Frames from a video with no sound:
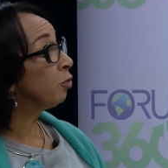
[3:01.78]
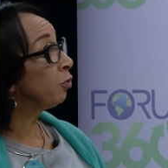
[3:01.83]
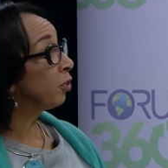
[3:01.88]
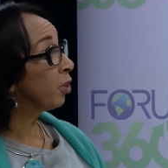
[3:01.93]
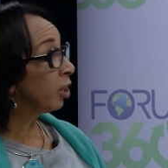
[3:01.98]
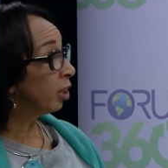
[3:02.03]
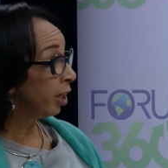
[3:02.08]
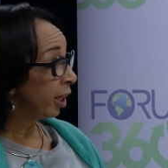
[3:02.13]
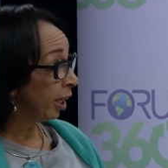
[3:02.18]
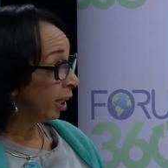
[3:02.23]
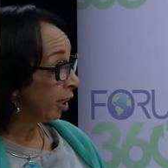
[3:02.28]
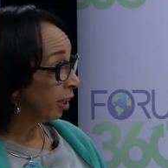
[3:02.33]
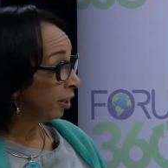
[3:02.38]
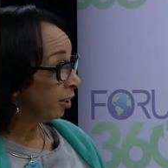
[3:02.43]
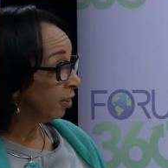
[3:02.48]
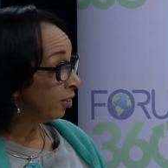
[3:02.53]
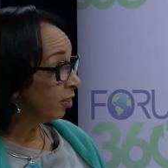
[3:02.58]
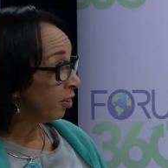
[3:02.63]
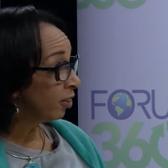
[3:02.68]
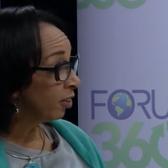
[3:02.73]
for the
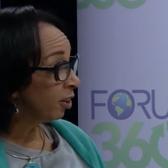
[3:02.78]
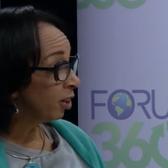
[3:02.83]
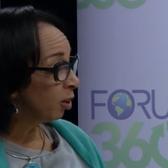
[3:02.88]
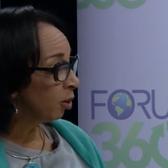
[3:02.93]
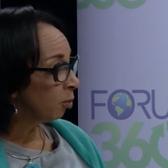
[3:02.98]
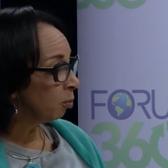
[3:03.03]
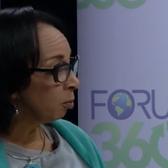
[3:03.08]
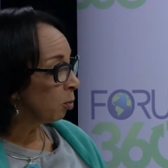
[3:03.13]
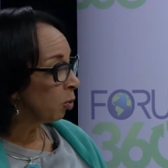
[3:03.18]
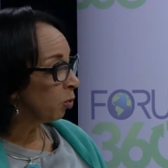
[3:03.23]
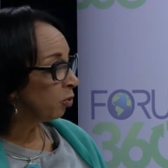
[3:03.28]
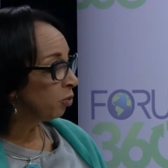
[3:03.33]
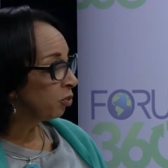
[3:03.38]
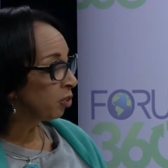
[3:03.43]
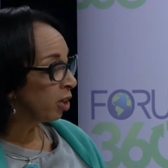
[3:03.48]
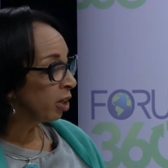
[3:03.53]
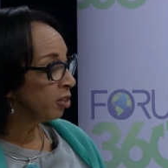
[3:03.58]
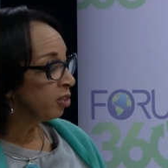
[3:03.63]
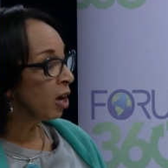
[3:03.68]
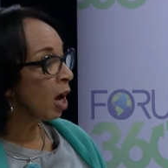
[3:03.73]
land, the most
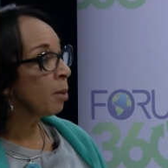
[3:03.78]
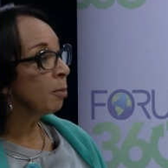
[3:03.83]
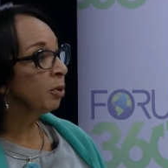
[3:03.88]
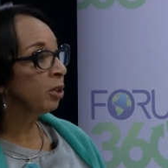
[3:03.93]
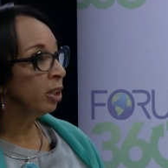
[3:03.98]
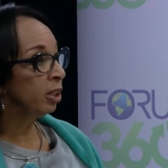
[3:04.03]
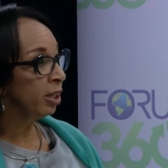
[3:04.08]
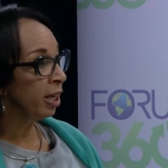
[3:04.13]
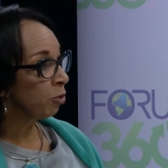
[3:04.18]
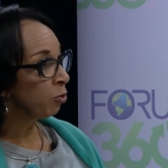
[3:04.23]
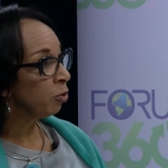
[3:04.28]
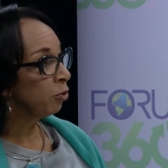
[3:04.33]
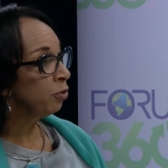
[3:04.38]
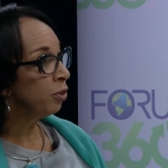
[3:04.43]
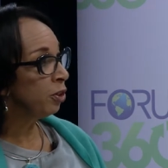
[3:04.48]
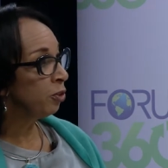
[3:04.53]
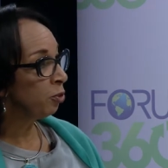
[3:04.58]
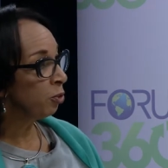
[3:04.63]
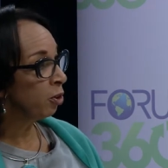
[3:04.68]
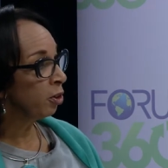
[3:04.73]
uh, dominant natural
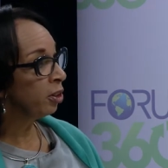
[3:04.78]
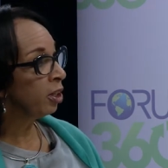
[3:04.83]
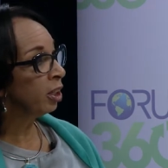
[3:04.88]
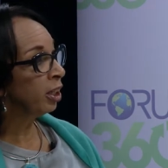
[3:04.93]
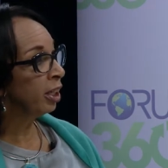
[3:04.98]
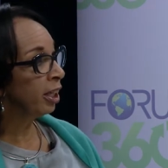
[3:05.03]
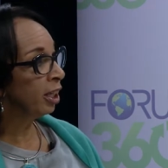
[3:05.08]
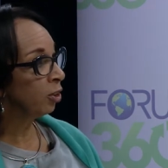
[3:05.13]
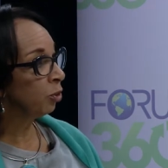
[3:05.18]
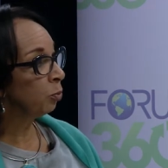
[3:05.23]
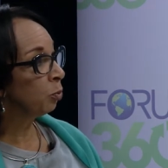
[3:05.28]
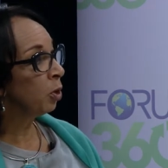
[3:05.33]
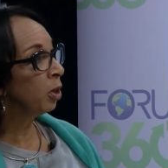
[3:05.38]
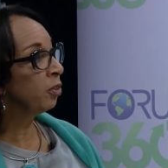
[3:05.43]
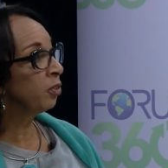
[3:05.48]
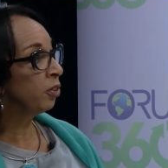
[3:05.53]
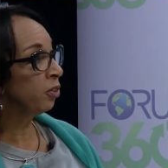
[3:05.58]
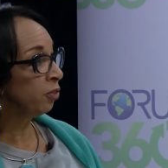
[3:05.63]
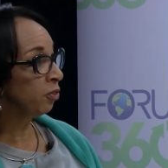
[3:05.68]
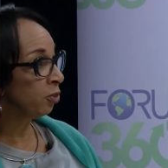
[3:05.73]
feature on the land
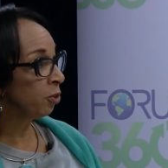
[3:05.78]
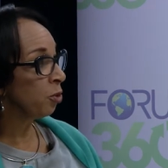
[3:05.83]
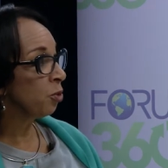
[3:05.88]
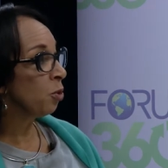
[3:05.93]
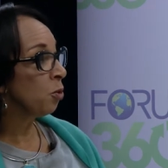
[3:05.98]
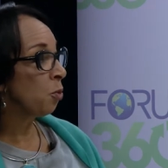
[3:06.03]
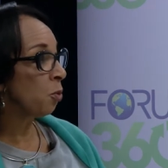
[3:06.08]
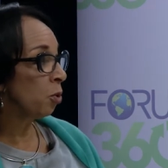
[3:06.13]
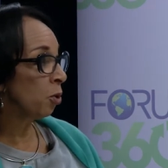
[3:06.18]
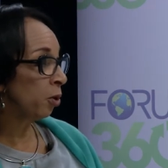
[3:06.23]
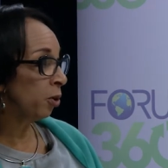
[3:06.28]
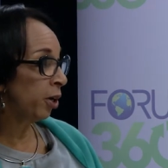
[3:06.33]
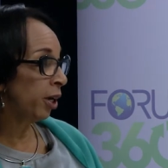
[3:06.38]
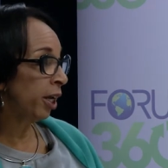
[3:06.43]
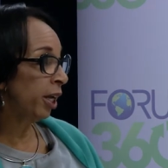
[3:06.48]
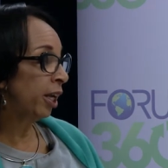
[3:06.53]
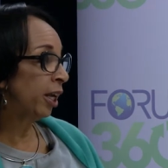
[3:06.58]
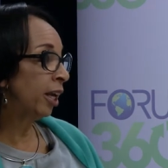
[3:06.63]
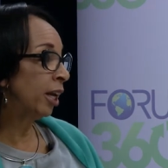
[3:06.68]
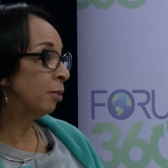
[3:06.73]
was a stone
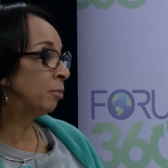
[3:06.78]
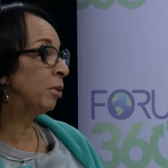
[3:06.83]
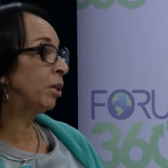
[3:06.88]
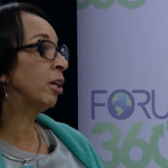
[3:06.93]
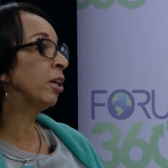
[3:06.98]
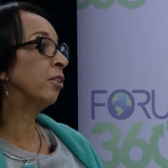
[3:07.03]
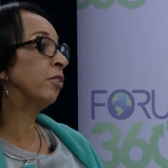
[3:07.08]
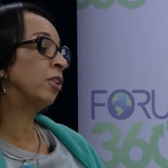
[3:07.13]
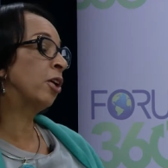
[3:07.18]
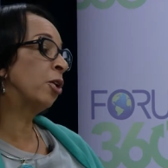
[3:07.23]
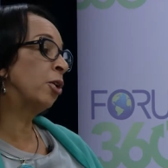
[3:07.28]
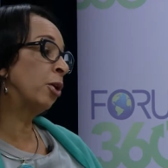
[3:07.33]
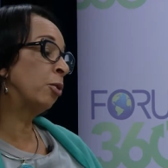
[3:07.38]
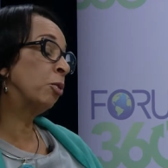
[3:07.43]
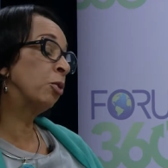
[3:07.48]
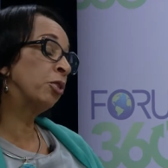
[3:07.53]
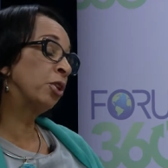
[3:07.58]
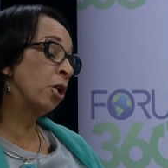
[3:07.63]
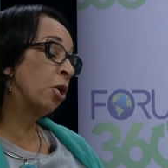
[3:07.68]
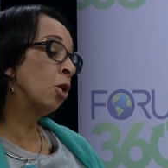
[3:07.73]
quarry. And because the,
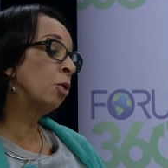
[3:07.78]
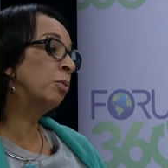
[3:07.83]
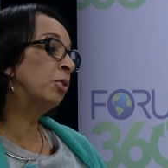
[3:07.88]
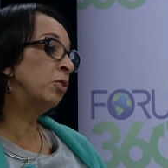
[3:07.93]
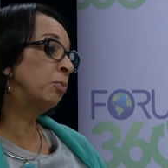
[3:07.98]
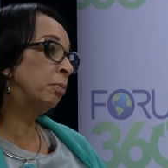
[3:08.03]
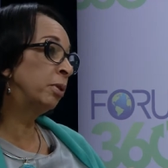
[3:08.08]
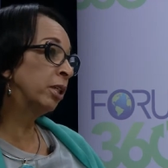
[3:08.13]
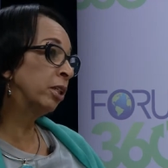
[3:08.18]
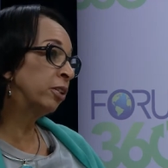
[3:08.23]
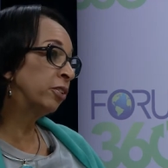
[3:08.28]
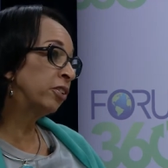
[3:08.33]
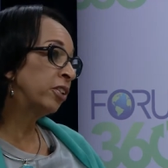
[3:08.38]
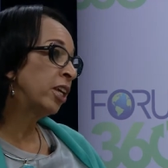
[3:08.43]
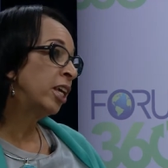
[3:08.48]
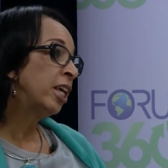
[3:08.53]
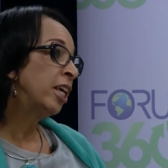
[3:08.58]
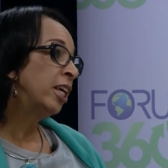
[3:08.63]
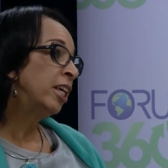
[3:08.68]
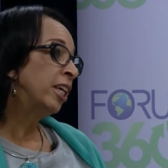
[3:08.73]
ho the home is built
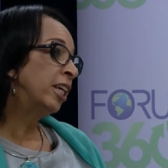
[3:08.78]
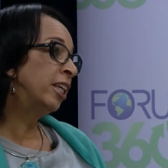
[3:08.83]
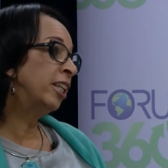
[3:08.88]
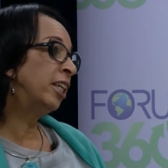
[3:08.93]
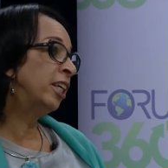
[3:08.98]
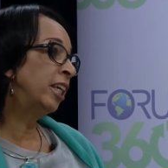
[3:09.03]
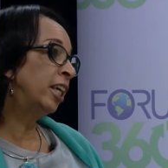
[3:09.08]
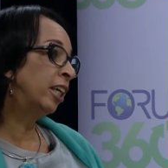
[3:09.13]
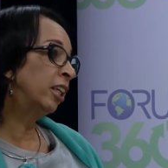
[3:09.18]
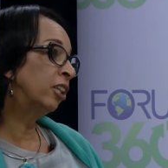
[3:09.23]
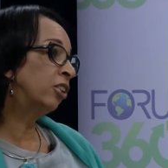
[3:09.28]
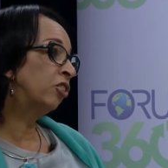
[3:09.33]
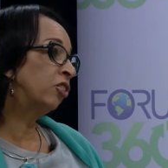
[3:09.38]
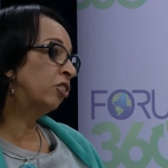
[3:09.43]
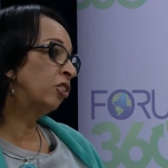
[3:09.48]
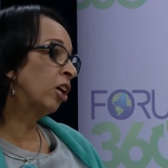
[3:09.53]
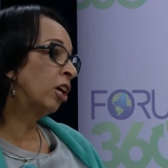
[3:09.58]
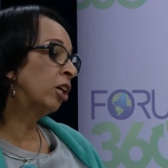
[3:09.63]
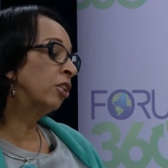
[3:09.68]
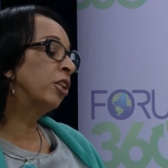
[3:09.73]
in the
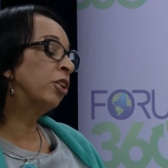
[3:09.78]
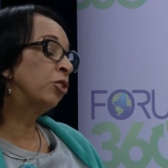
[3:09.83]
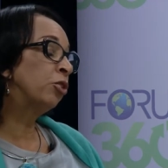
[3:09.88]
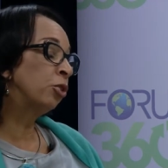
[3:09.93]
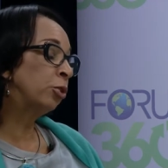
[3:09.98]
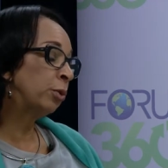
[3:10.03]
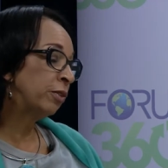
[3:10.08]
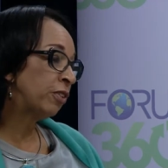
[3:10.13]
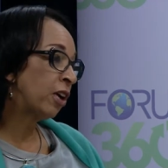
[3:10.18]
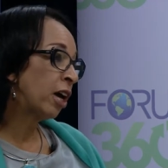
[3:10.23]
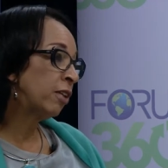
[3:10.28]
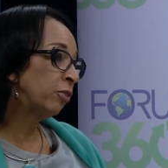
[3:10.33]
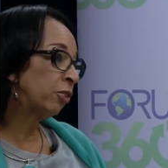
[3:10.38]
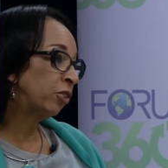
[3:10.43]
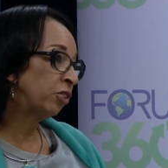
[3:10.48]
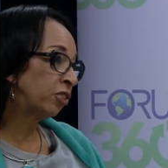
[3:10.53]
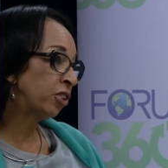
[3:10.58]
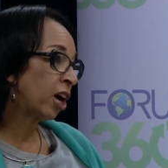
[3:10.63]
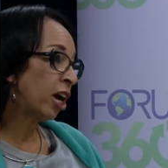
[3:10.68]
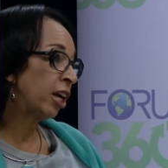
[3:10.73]
English, uh, the Tudor Revival
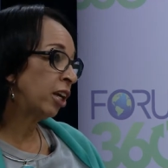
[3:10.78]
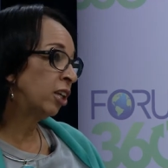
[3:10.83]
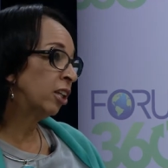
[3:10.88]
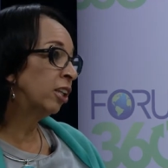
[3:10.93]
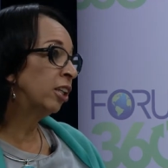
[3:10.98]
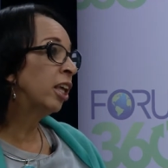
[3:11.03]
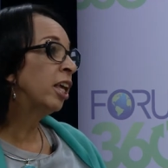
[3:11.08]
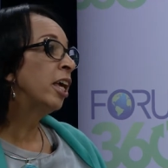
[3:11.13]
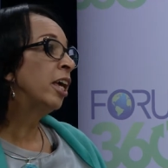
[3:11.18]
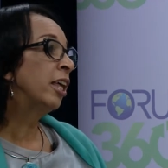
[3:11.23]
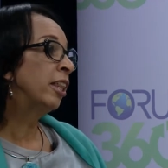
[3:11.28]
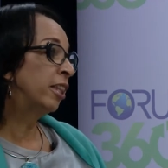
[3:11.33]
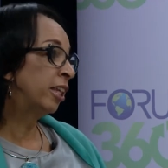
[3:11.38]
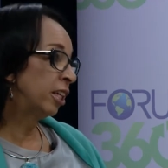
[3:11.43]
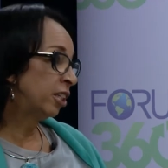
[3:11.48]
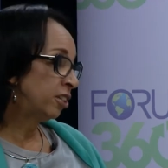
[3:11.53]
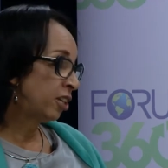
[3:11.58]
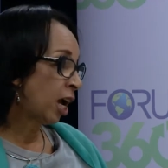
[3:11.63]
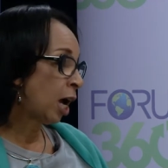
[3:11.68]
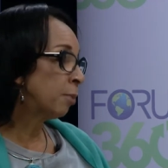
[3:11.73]
style, they
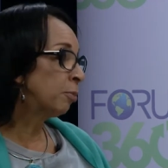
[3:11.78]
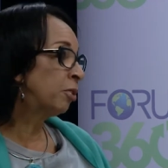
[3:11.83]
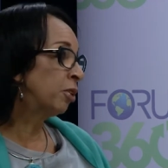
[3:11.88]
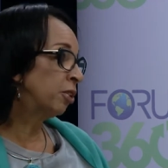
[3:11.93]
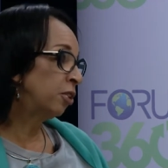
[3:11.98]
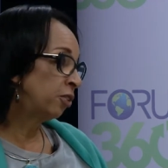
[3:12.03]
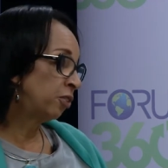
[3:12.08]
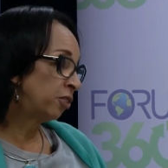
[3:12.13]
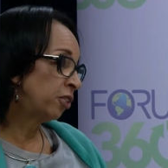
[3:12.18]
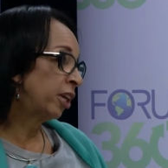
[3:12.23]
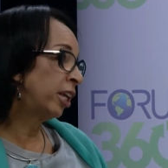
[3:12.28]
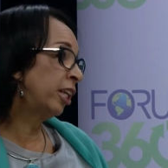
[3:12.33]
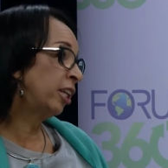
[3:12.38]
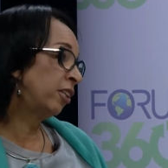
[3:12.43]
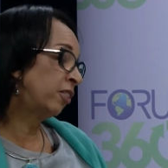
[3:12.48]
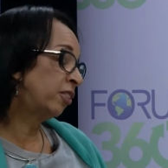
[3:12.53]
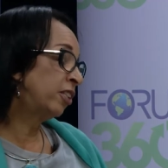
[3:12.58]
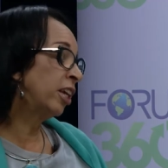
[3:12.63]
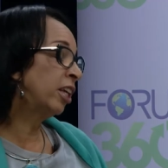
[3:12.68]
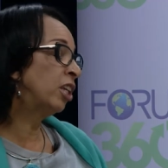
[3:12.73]
adapted the Stan,
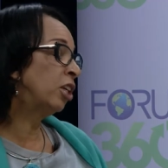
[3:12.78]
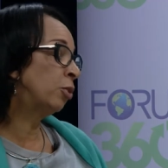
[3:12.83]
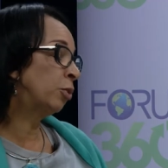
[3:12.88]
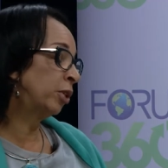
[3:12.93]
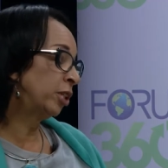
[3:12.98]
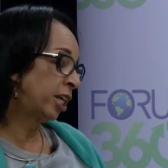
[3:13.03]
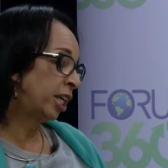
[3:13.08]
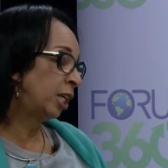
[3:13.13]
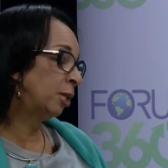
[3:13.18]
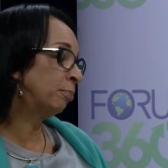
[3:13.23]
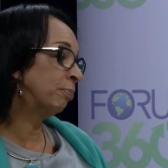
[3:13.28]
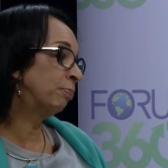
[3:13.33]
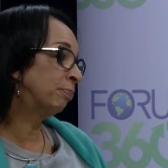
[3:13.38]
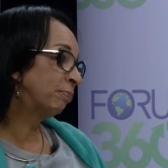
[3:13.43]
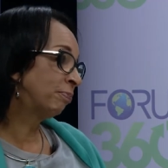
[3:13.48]
Stan Hywet name.